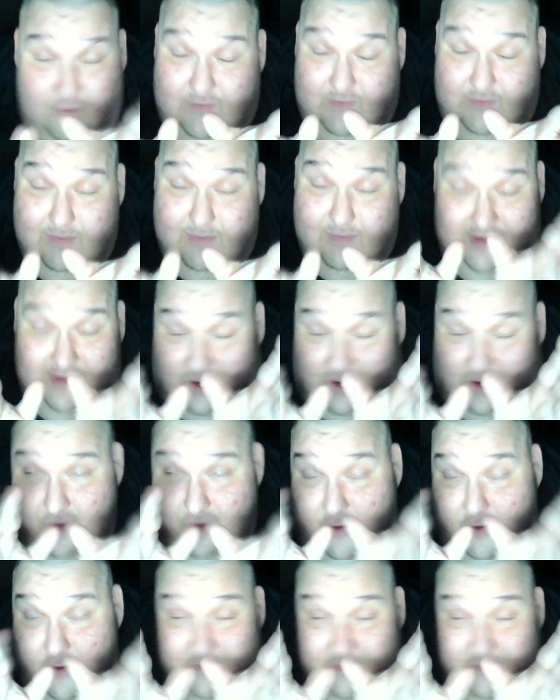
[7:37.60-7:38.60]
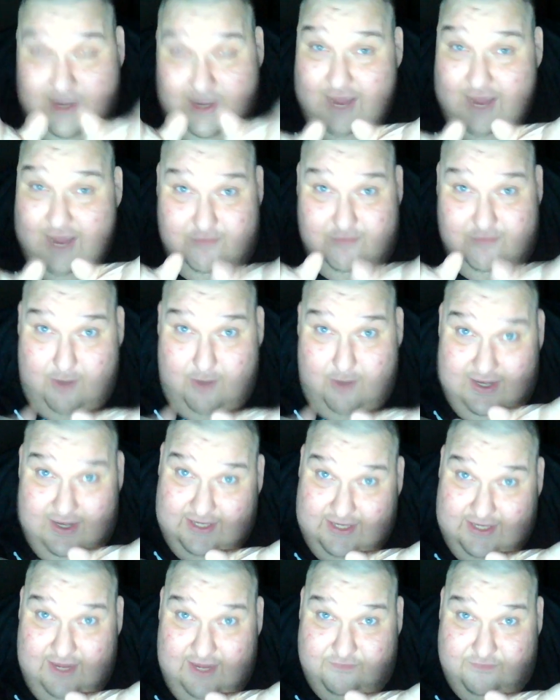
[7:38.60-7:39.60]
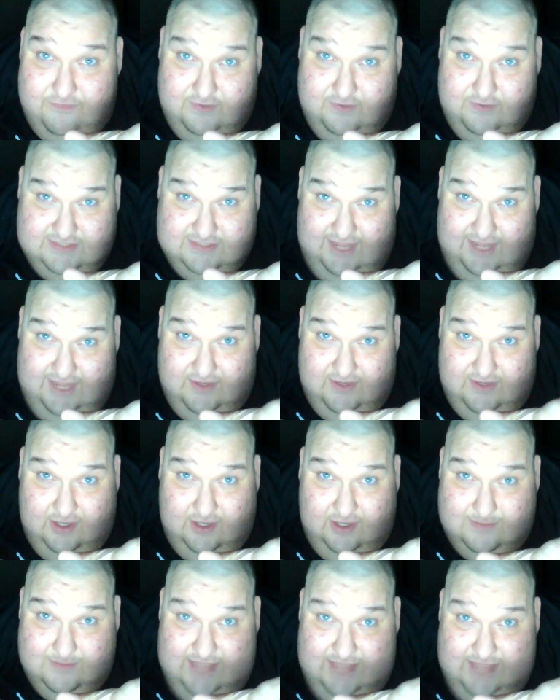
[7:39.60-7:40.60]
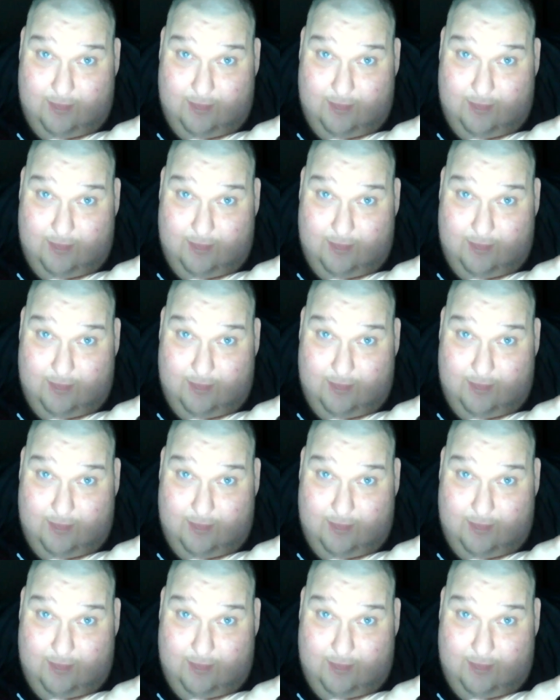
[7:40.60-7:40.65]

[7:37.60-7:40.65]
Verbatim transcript: if I'm I don't know if I'm gonna have the money to get it first day that it comes